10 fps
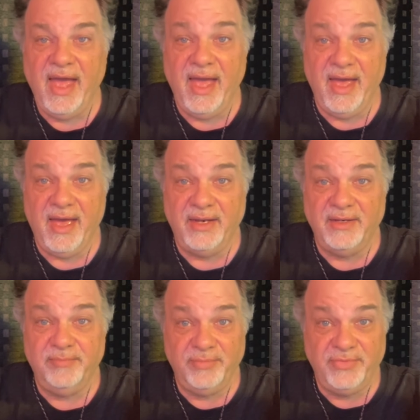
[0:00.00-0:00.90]
and
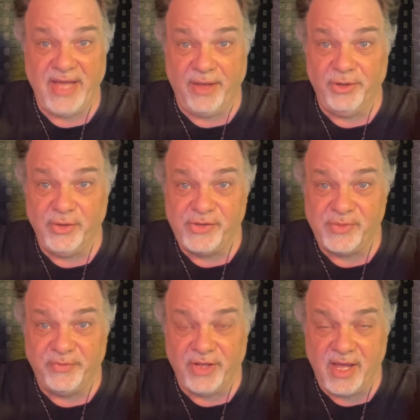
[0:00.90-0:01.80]
download some
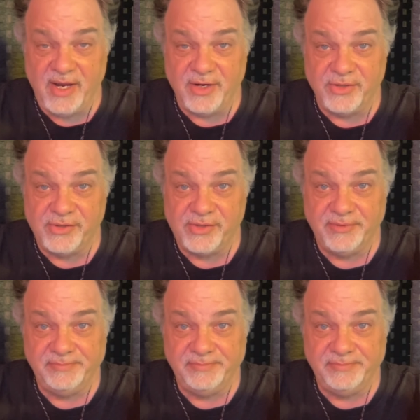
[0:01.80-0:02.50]
flyers.